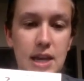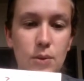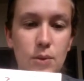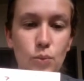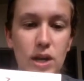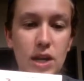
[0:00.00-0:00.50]

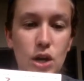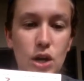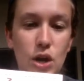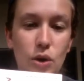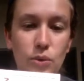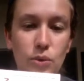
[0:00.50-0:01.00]
and we
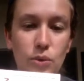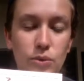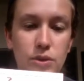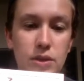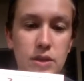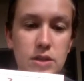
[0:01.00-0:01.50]
know
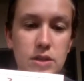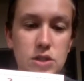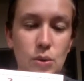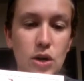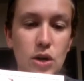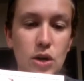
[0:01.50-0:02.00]

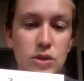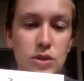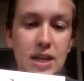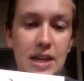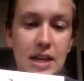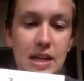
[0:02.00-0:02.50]

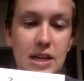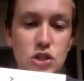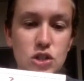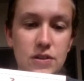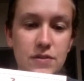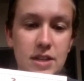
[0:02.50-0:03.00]
that
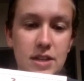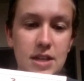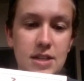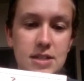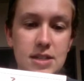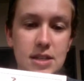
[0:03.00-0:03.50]
each of
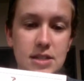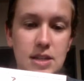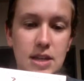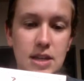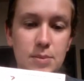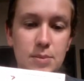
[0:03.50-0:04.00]
these is
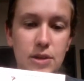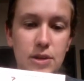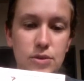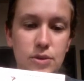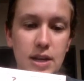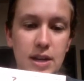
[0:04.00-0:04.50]
going to be
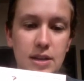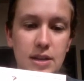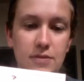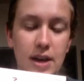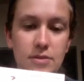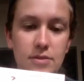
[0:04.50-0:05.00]

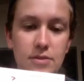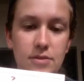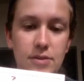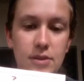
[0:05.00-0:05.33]
$3.95,